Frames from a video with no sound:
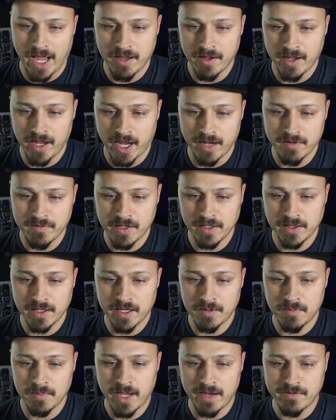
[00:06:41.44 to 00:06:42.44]
having
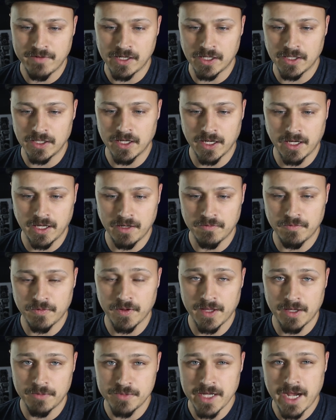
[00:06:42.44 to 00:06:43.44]
a nugget for
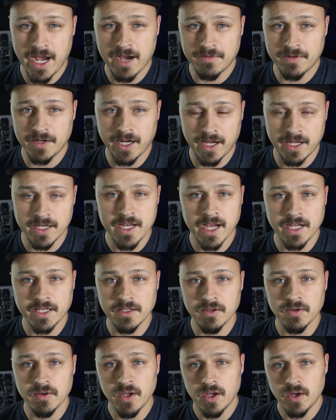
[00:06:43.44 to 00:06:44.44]
them to have to contact
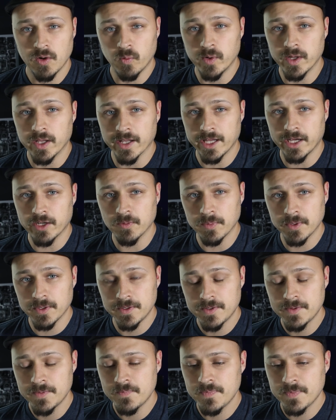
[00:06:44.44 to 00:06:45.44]
you will help.
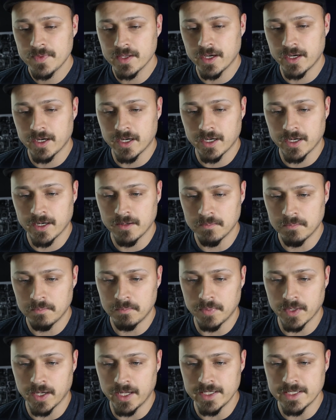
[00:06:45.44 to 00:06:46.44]

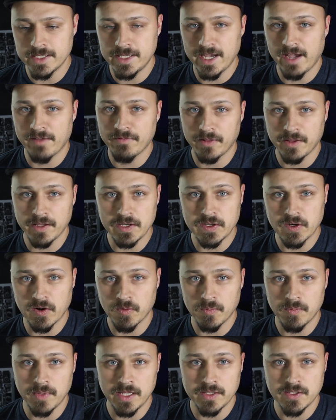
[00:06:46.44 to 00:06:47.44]
But definitely
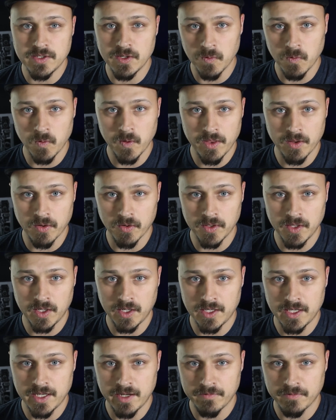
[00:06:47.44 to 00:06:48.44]
don't be too withholding,
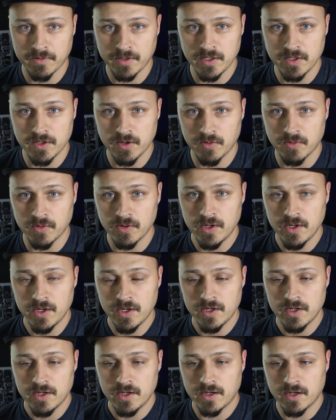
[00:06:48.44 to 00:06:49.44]
and definitely don't
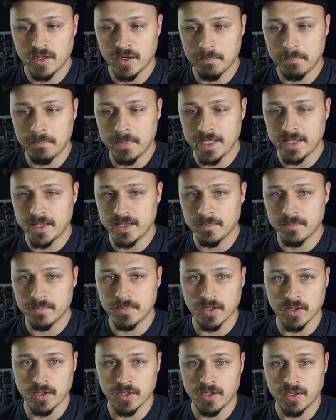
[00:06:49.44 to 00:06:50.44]
bait them
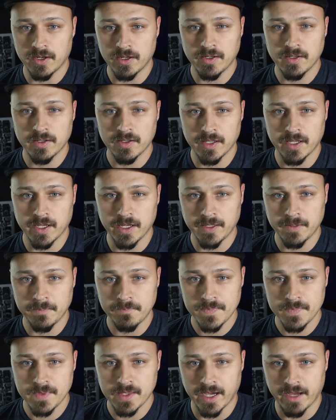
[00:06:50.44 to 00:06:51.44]
along. Like,
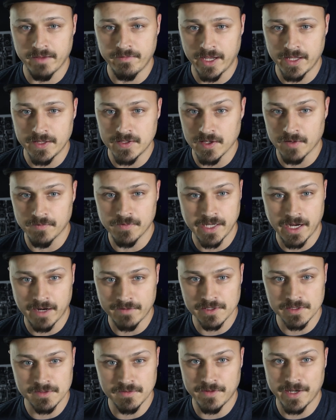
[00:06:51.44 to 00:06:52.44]
I've had some
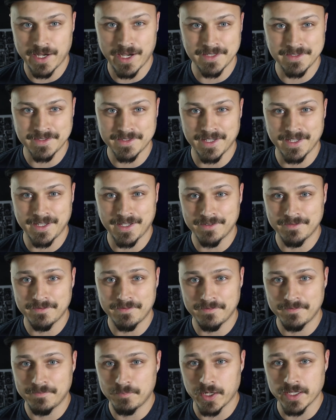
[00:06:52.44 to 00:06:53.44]
photographers advise like
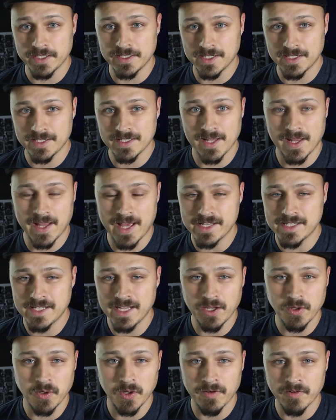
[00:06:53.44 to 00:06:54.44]
pricing is the last
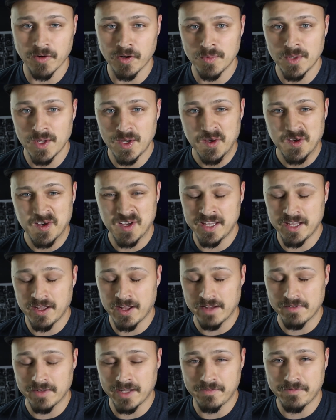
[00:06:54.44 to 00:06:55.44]
thing you give them, and they'll
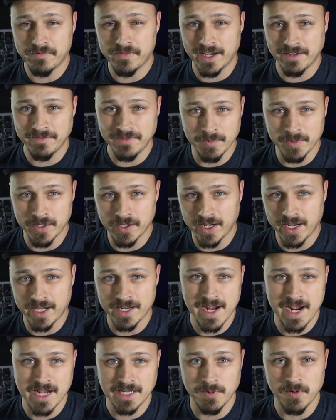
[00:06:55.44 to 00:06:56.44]
have like 5 email
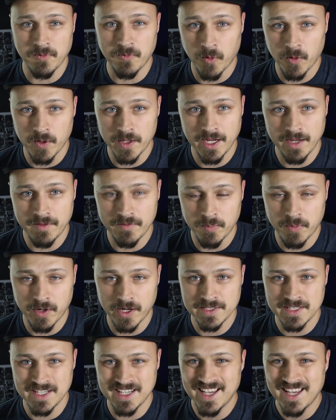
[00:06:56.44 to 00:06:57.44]
contacts before they give the
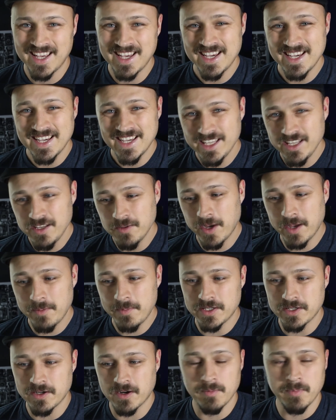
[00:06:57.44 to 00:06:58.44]
pricing. You might
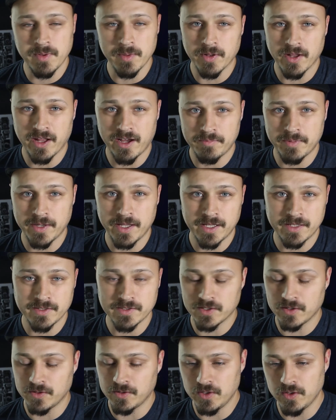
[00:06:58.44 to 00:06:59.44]
be turning people off by then.
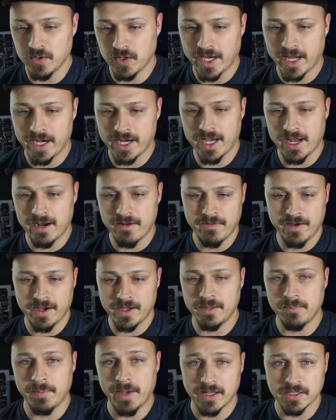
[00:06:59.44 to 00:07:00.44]
So you kind of got to
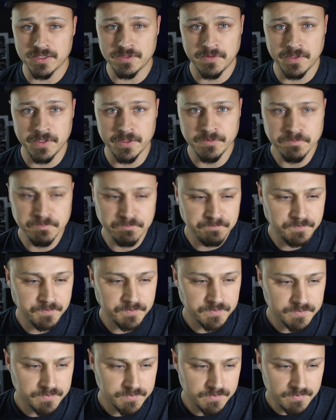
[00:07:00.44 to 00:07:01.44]
find the balance for you.
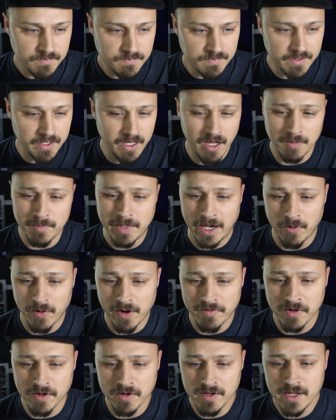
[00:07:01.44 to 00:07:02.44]

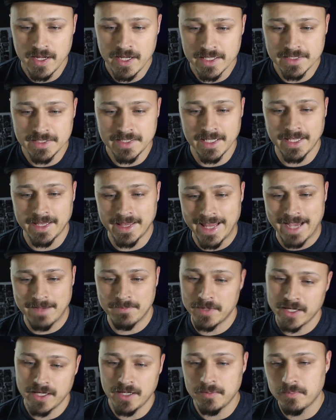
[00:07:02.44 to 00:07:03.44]
However, seeing that
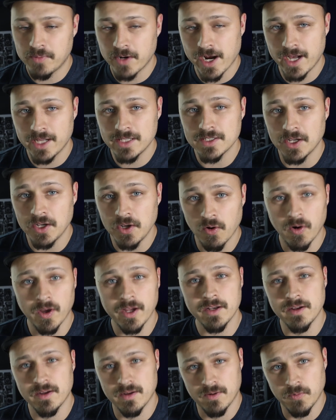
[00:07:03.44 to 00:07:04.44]
many brides
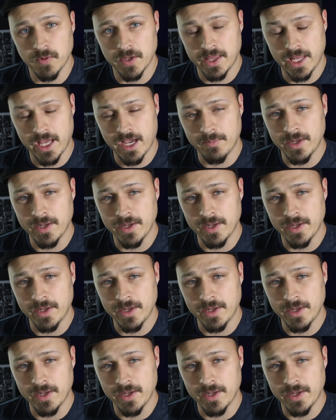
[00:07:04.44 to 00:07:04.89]
annoyed with not